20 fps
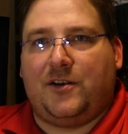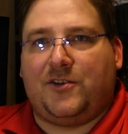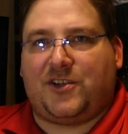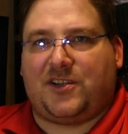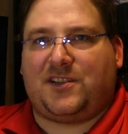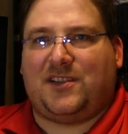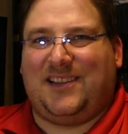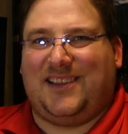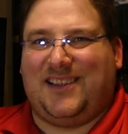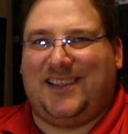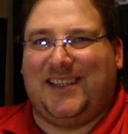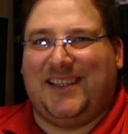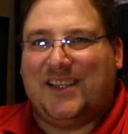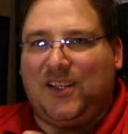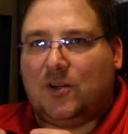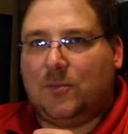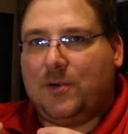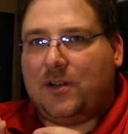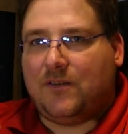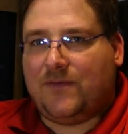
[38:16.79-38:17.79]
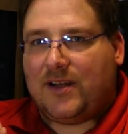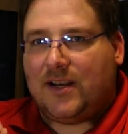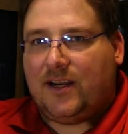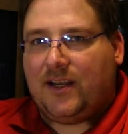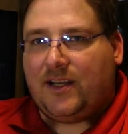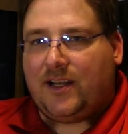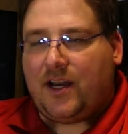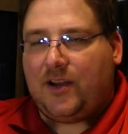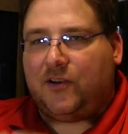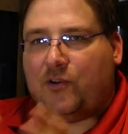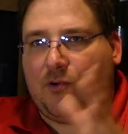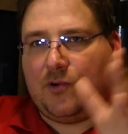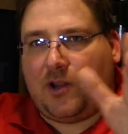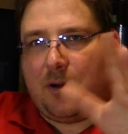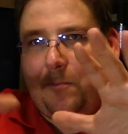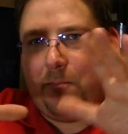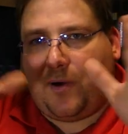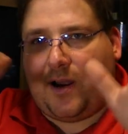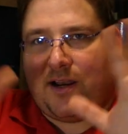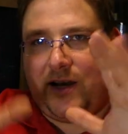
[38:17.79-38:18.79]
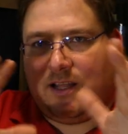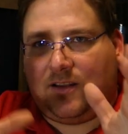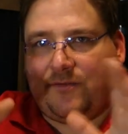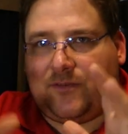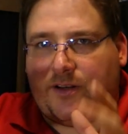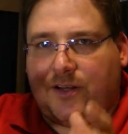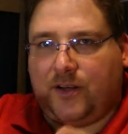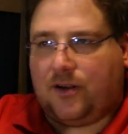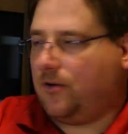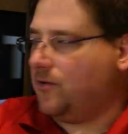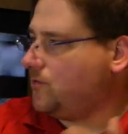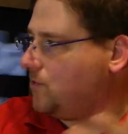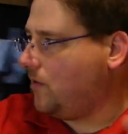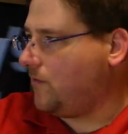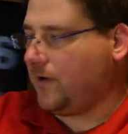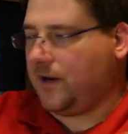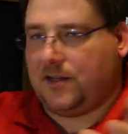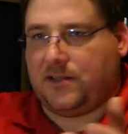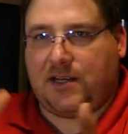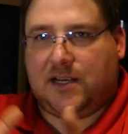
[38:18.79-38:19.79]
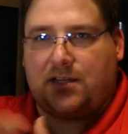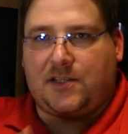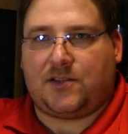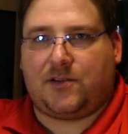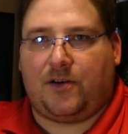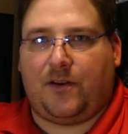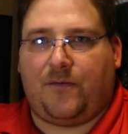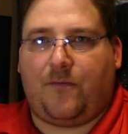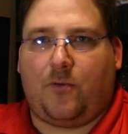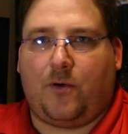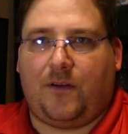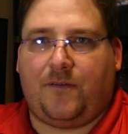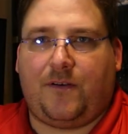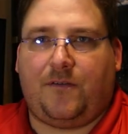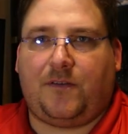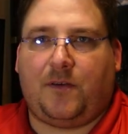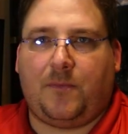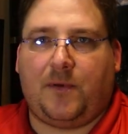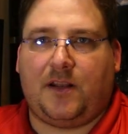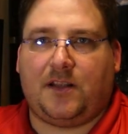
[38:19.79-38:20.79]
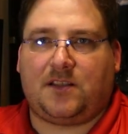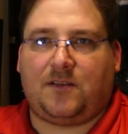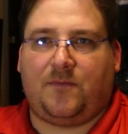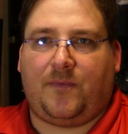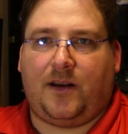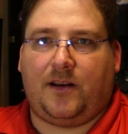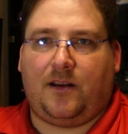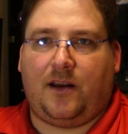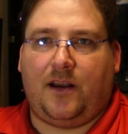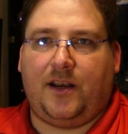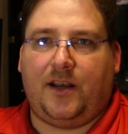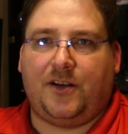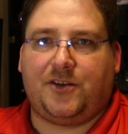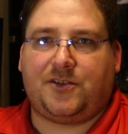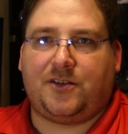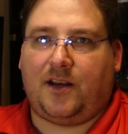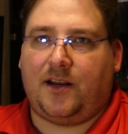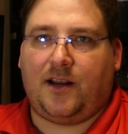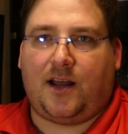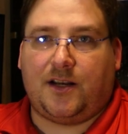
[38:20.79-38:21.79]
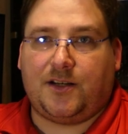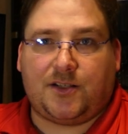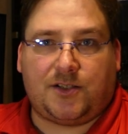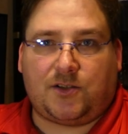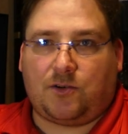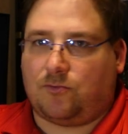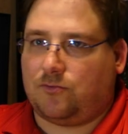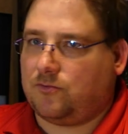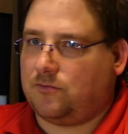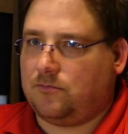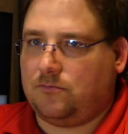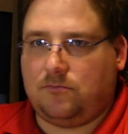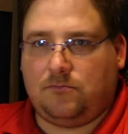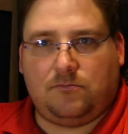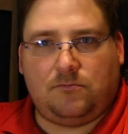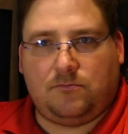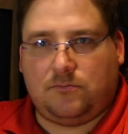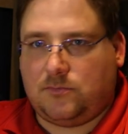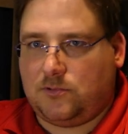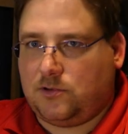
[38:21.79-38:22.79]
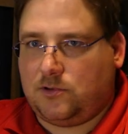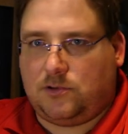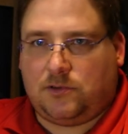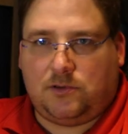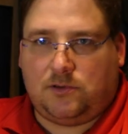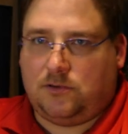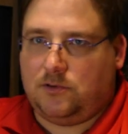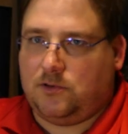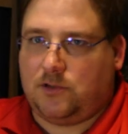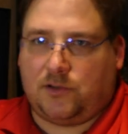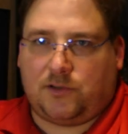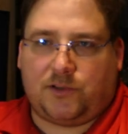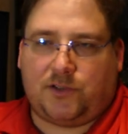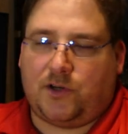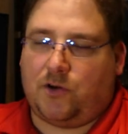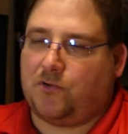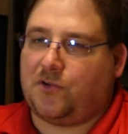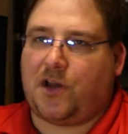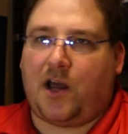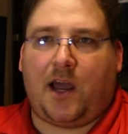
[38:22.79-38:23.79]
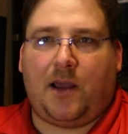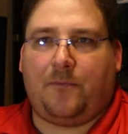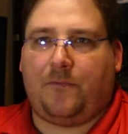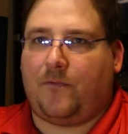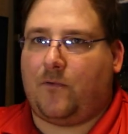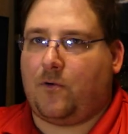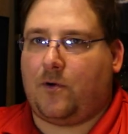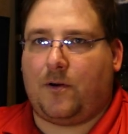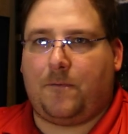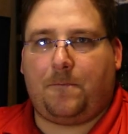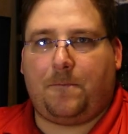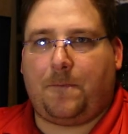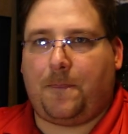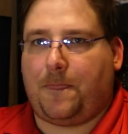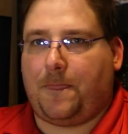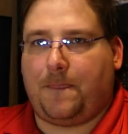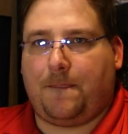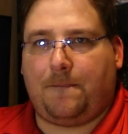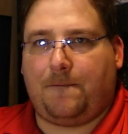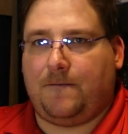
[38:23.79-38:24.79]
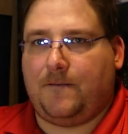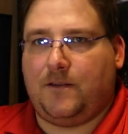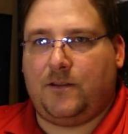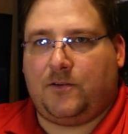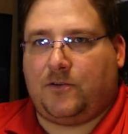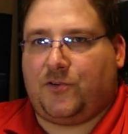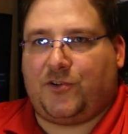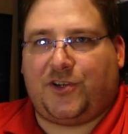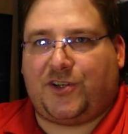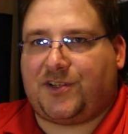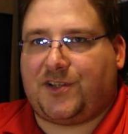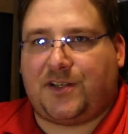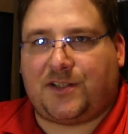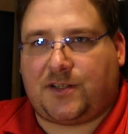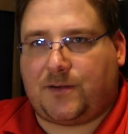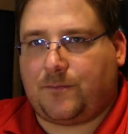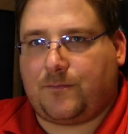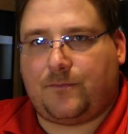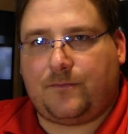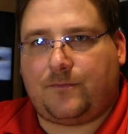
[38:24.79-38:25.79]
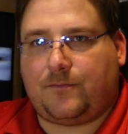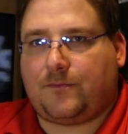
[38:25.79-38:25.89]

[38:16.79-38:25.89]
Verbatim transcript: Just a little bit of editing I do combining videos already takes 30, 40, 50 minutes of my night each night. I just don't, there's no time for it. There just isn't.